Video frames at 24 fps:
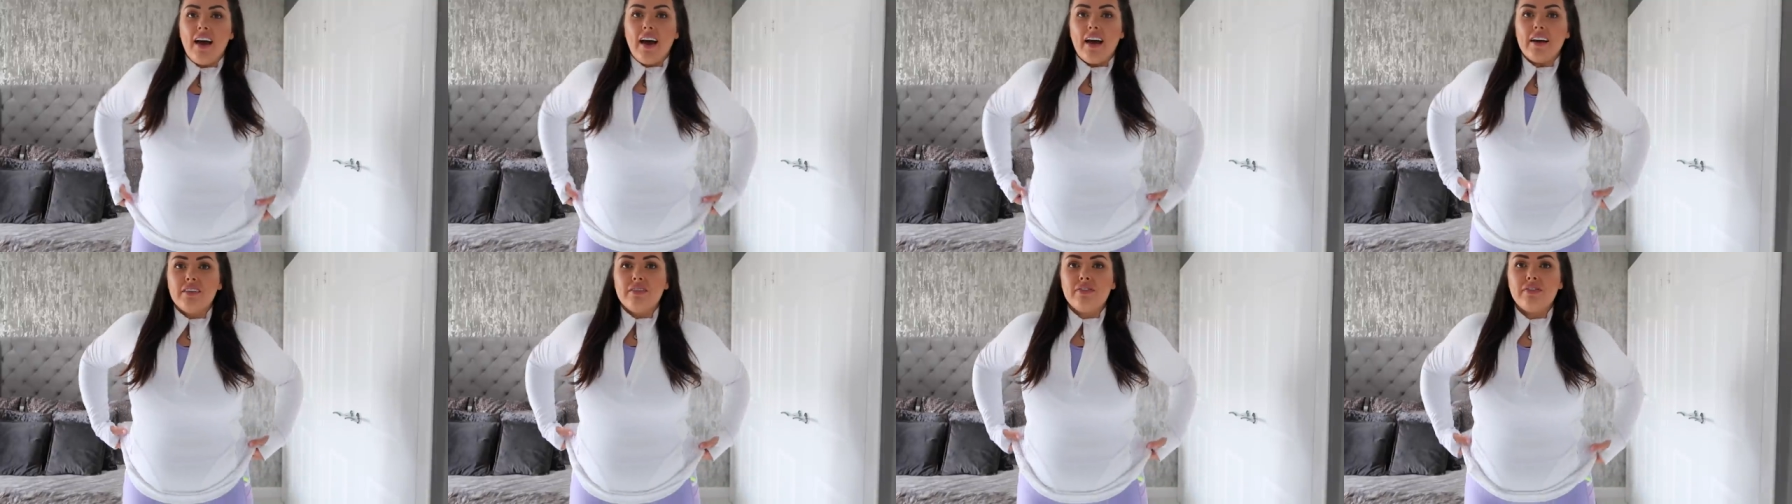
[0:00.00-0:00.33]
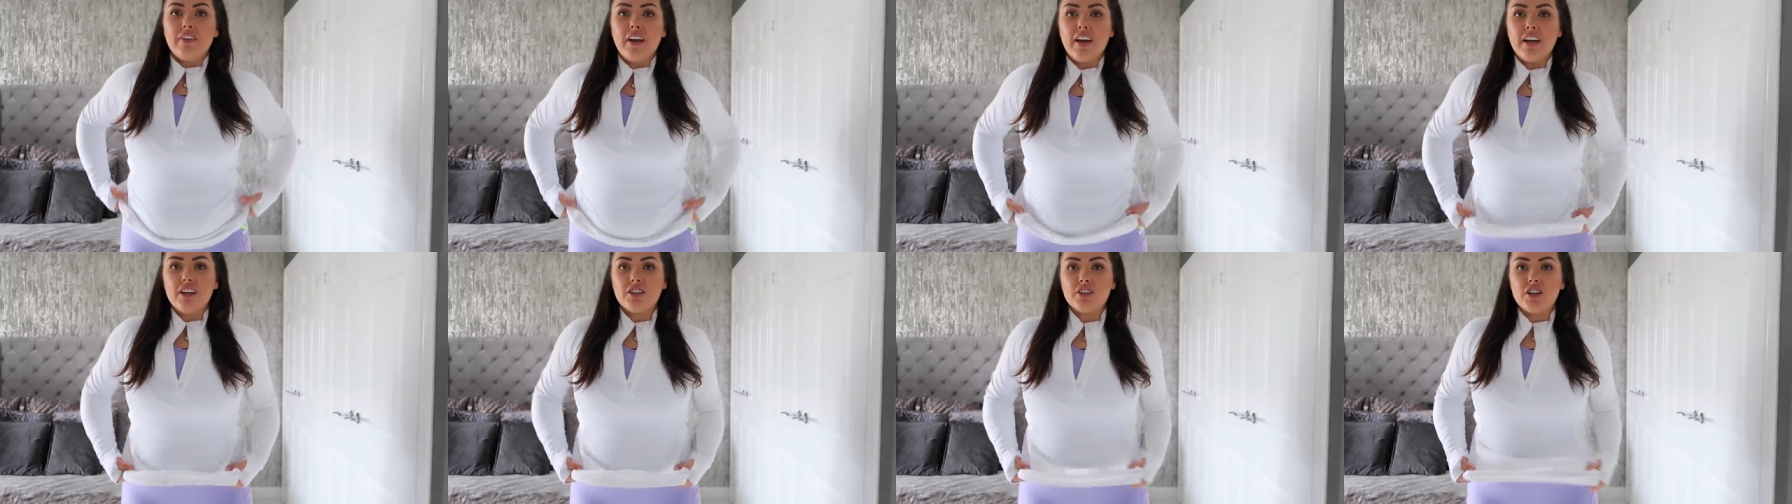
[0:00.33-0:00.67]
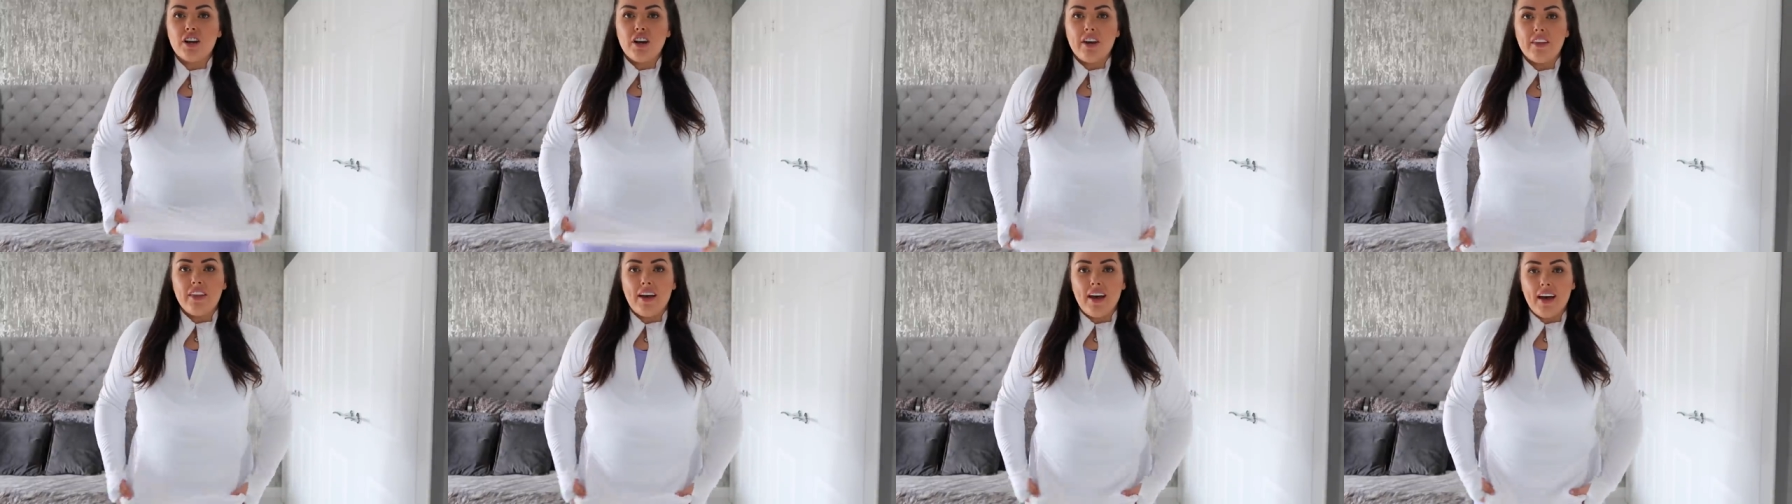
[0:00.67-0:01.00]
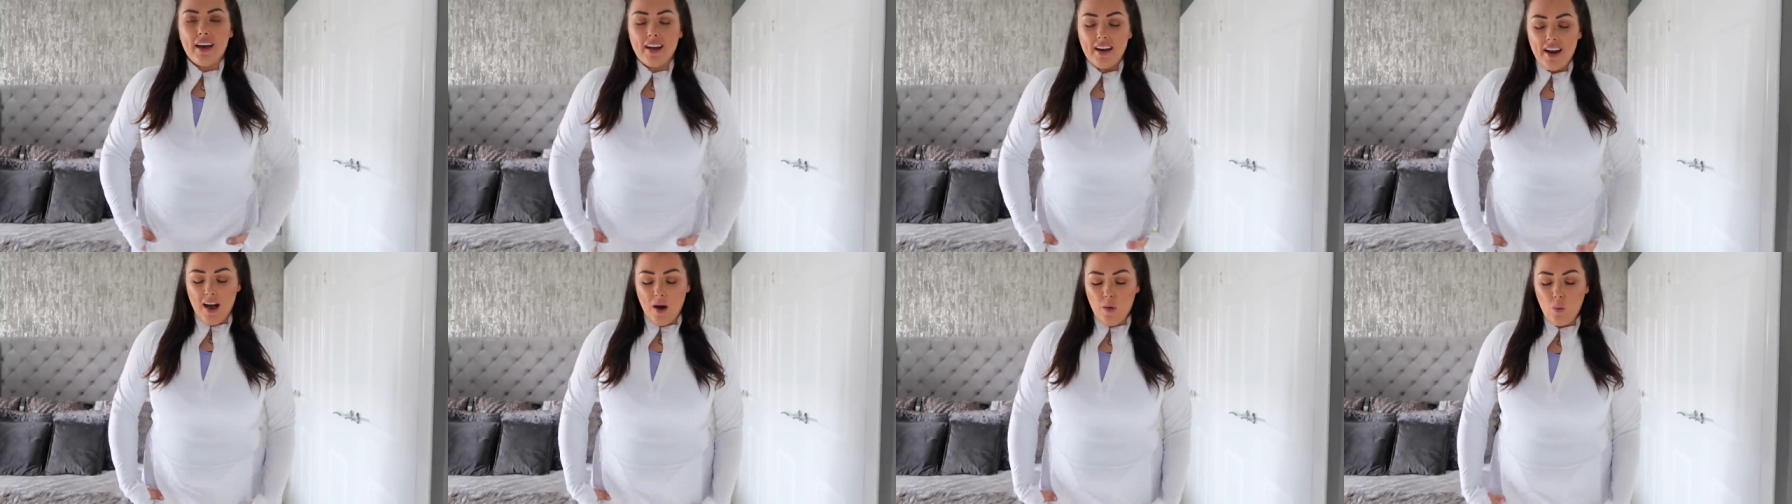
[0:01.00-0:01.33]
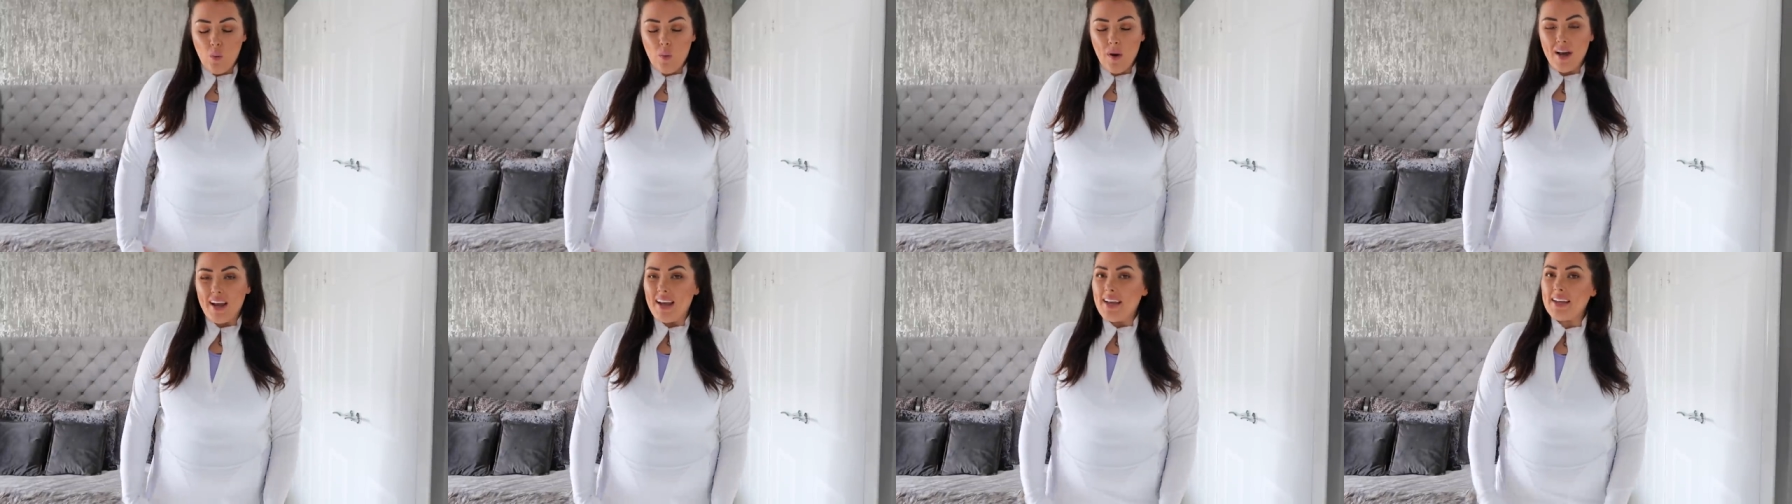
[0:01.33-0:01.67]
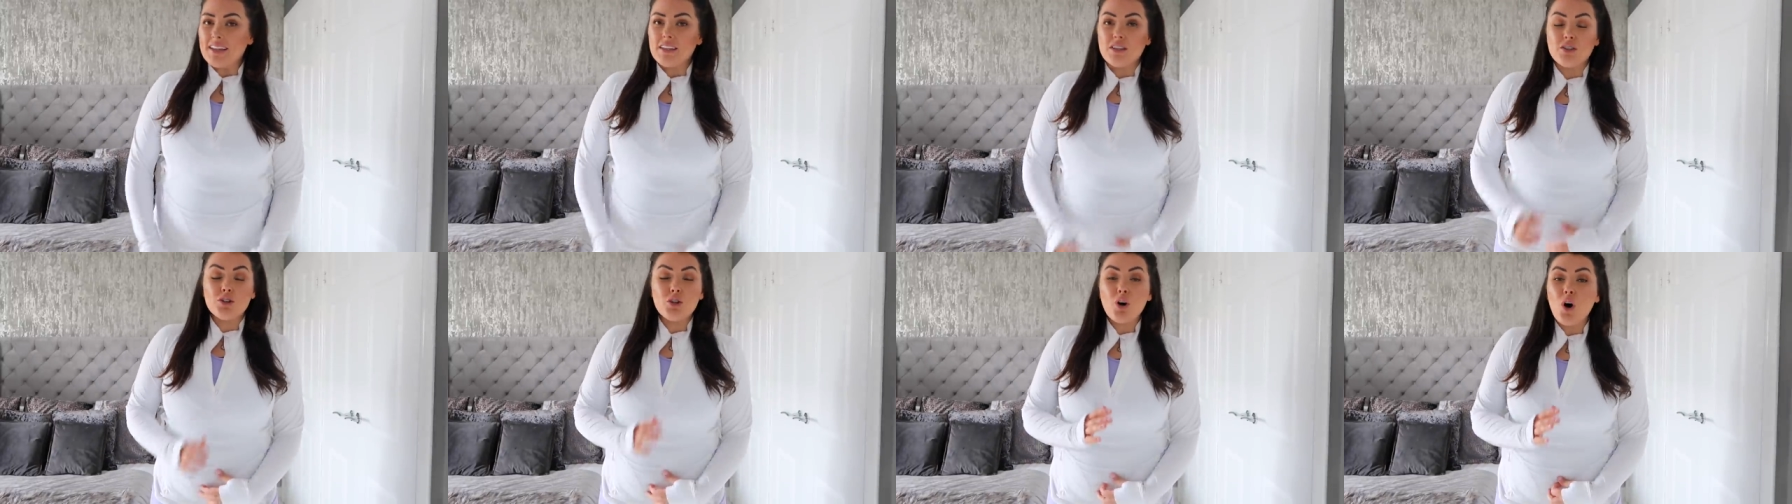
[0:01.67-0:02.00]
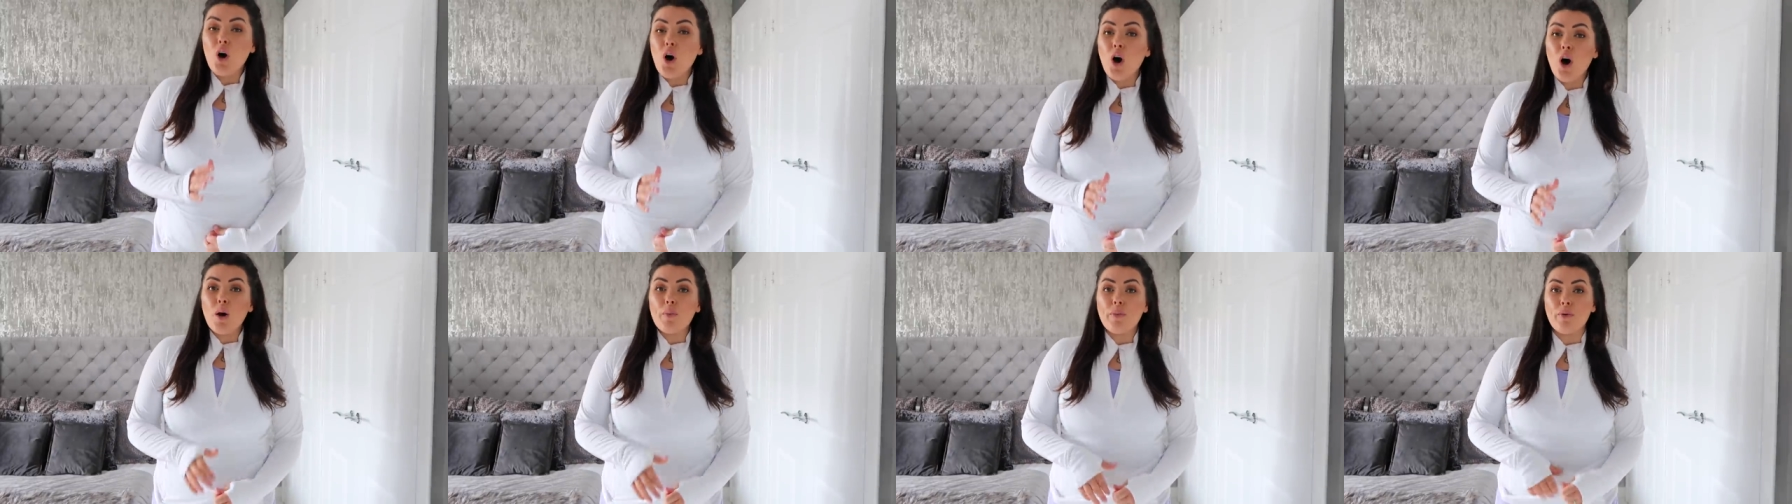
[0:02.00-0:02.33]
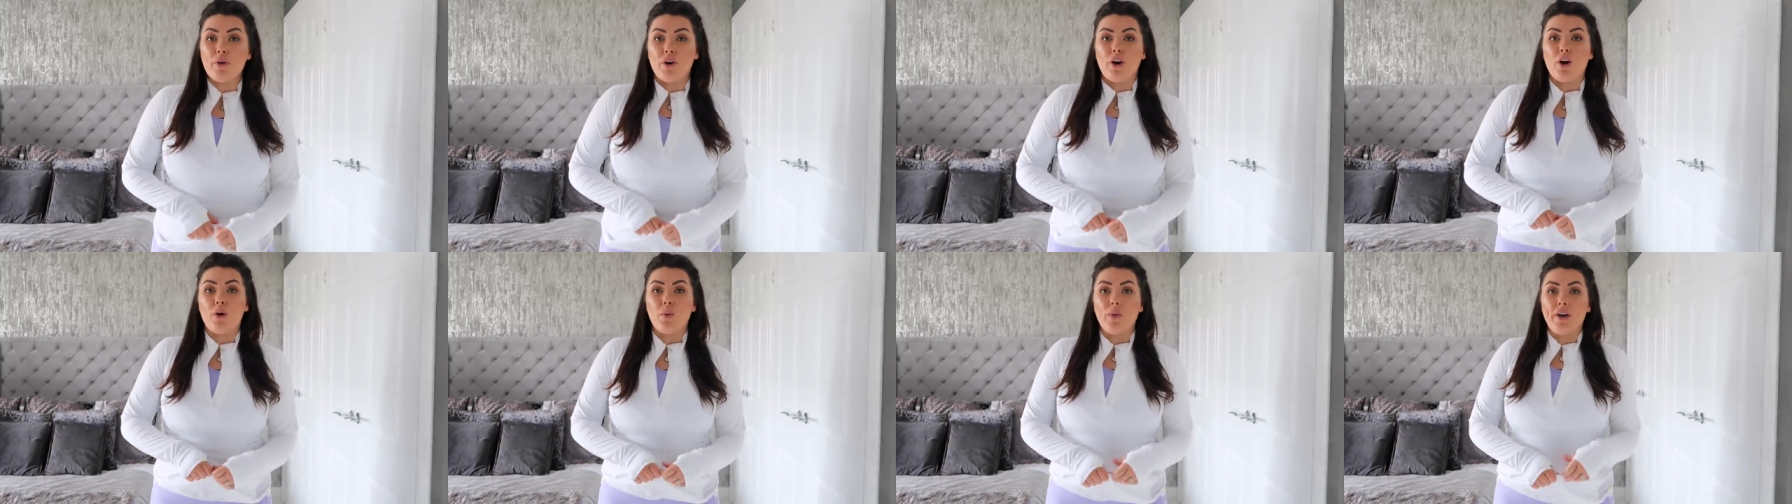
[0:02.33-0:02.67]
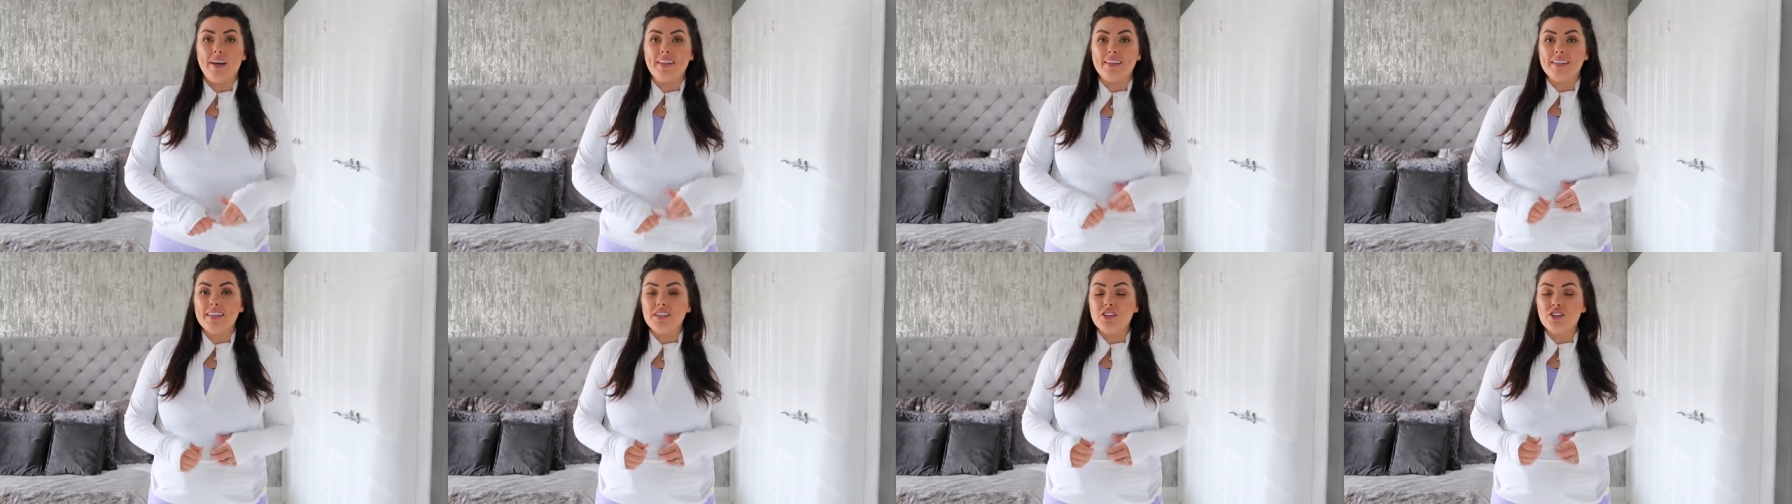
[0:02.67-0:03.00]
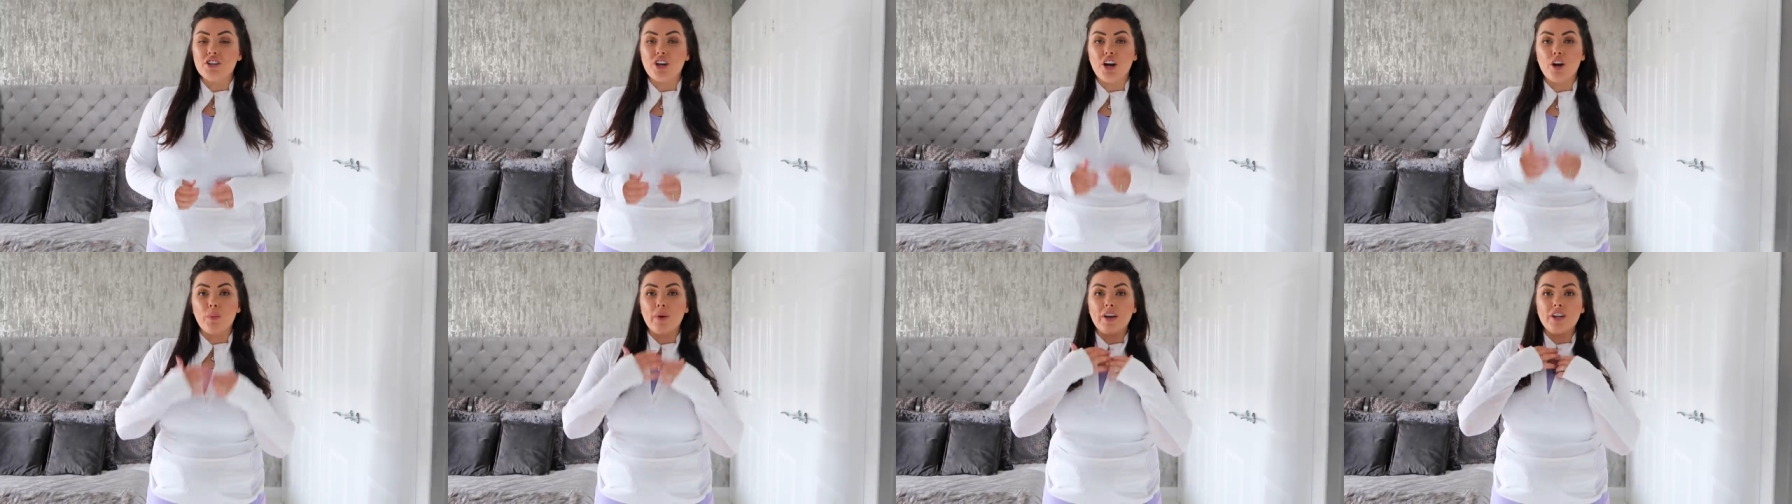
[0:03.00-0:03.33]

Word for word: and fresher than a white top or a white t-shirt,